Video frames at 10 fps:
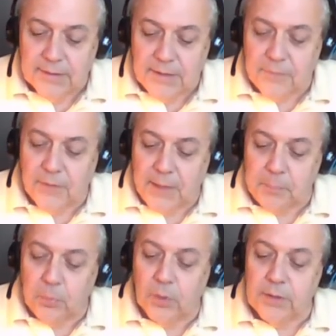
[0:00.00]
If I
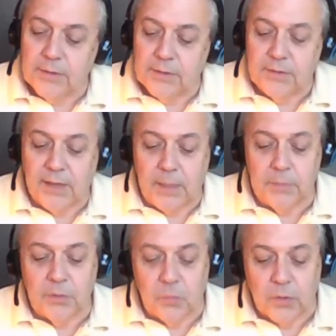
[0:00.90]
put in the time
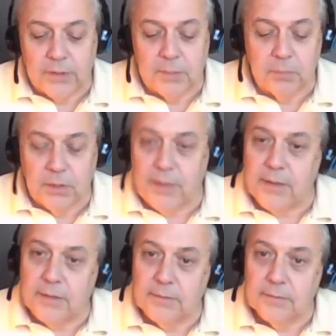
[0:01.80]
and the work at
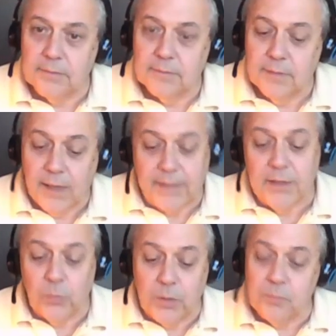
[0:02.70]
playing, I
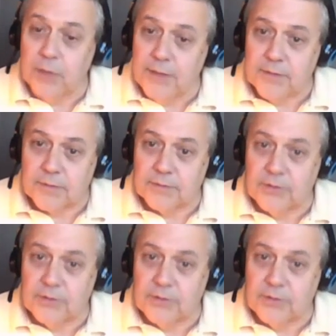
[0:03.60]
can win prizes.